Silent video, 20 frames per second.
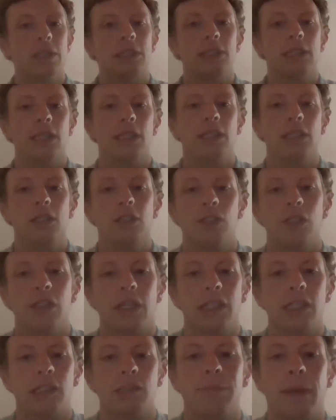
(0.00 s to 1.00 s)
continue to
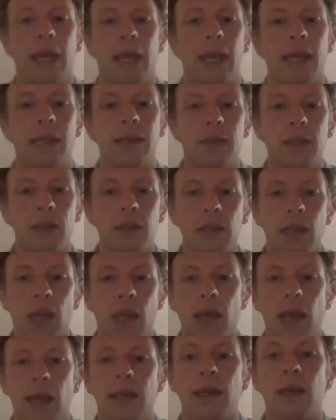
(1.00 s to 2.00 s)
expand
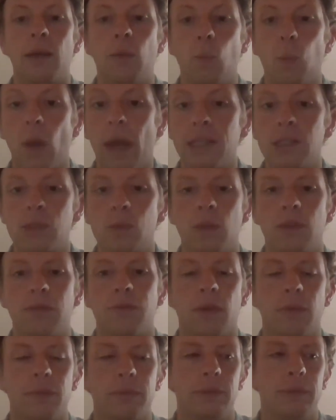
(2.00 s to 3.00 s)
westward
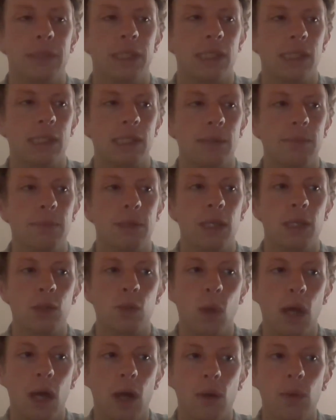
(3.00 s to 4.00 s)
from the Mississippi as
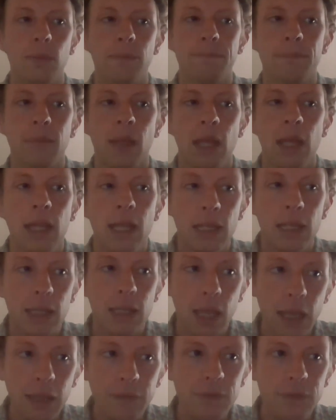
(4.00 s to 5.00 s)
well.
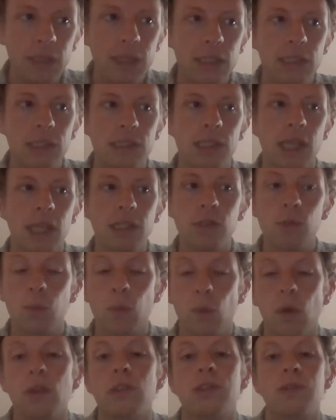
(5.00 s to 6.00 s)
Life in these states
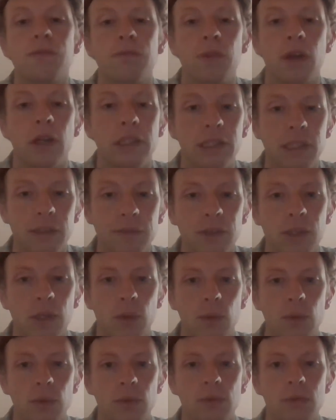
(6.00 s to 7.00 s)
was very
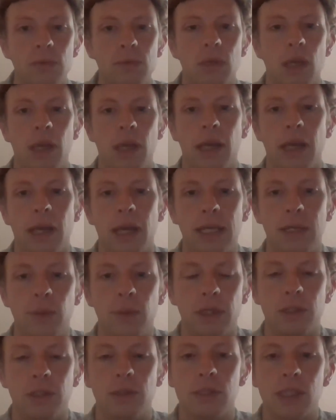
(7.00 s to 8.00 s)
difficult.
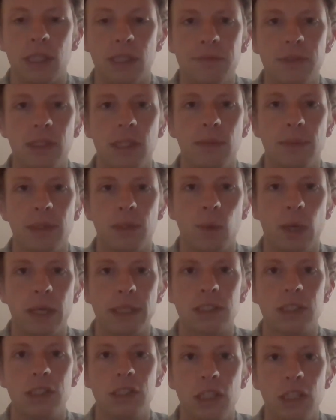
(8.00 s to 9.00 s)
Anyone who's lived in the
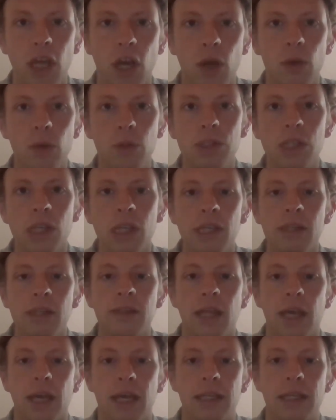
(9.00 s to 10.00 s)
Midwest knows
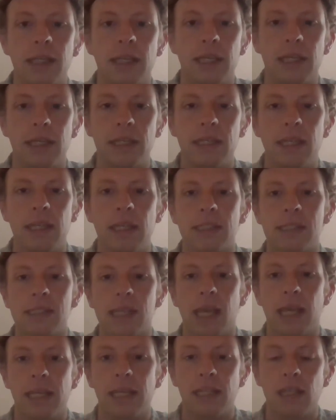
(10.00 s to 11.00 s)
that it is
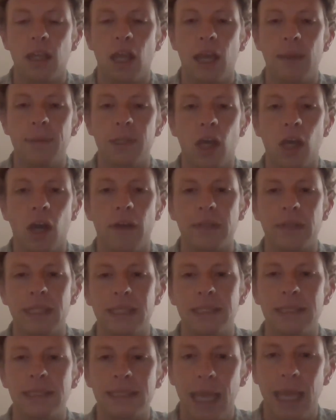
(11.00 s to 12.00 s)
a climate of
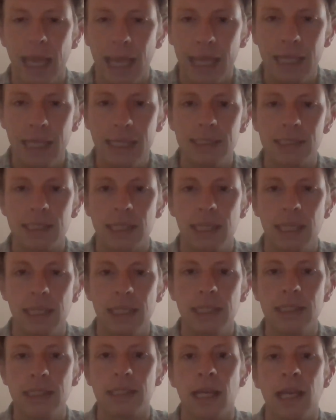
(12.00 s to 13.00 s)
intense
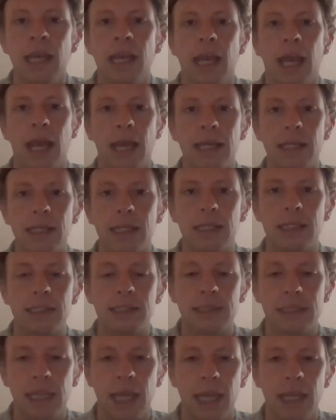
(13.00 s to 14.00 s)
heat and
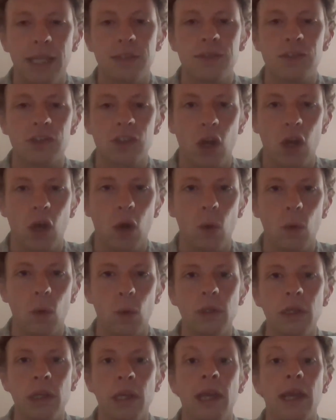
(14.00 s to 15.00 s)
intense
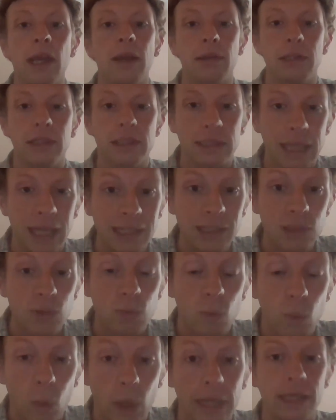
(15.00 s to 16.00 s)
cold,
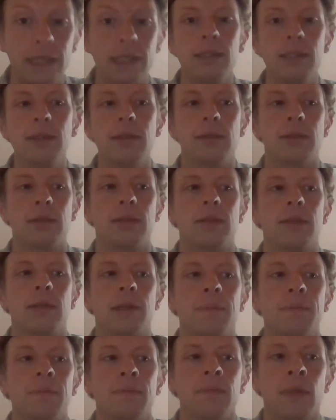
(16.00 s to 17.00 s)
intense wind,
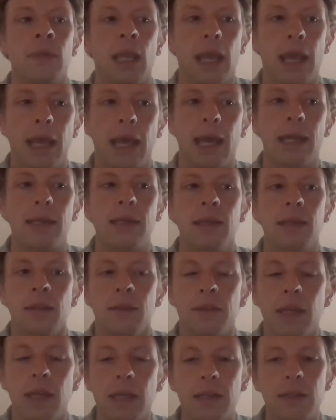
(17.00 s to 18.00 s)
and
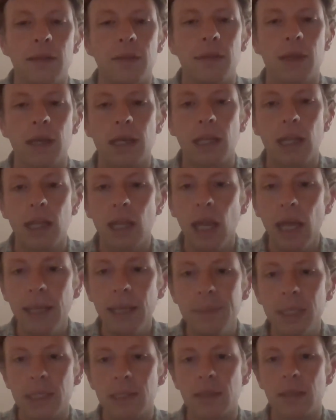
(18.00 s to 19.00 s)
the
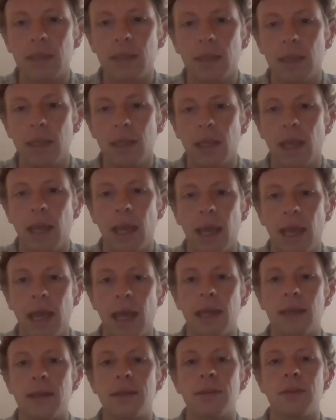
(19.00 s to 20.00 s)
climate
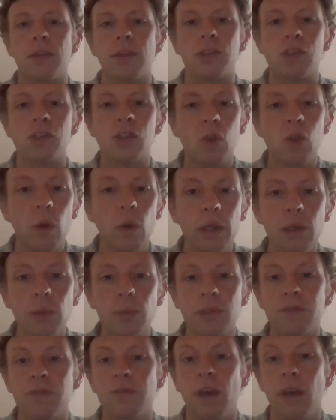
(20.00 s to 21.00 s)
and the soil
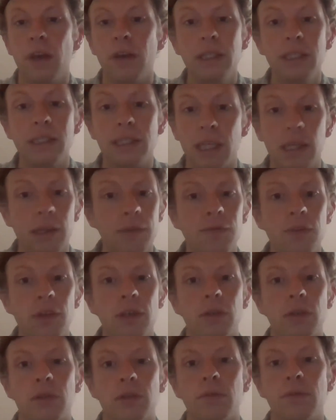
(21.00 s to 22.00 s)
was very
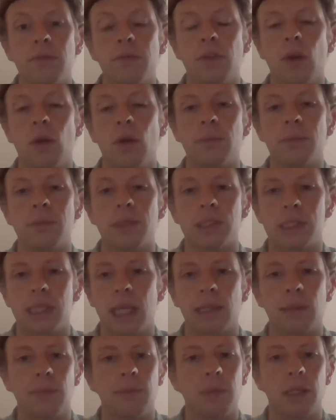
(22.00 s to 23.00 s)
different from the
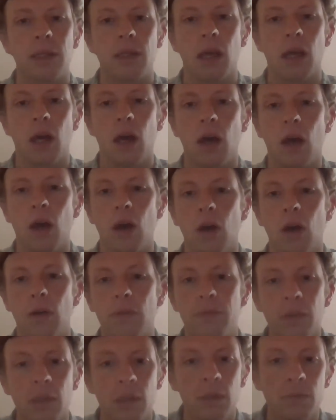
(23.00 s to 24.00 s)
settlement
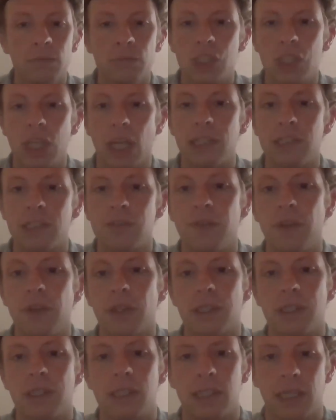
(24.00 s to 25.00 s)
of states
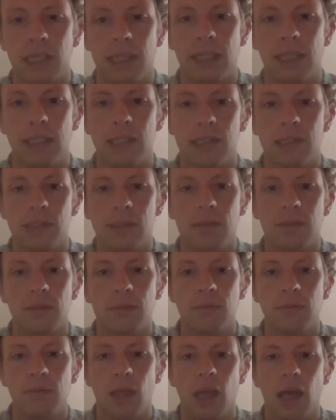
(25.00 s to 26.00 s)
further to the east.
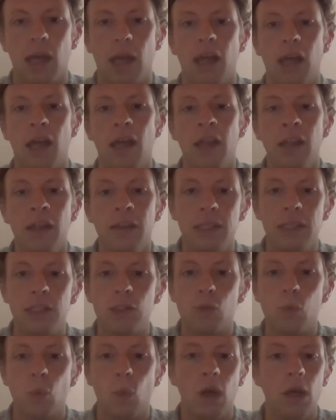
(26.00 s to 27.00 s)

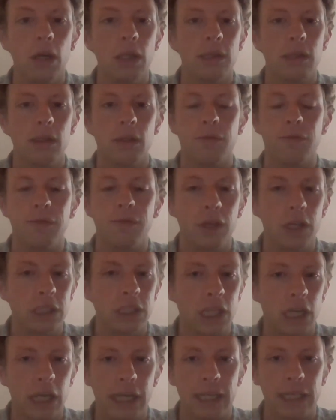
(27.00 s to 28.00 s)
These weren't the
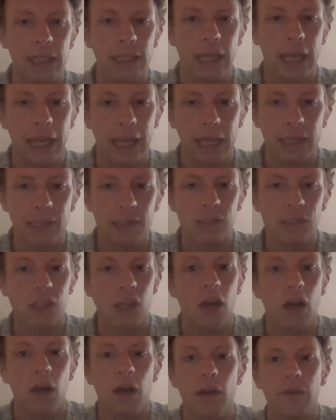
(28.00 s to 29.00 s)
fertile lands
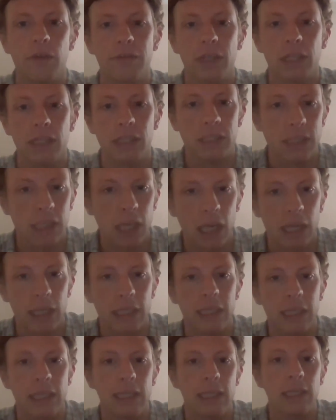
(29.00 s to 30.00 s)
of
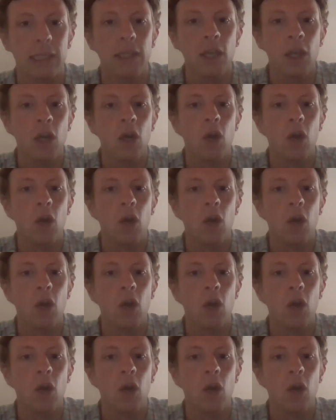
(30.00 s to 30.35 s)
Kentucky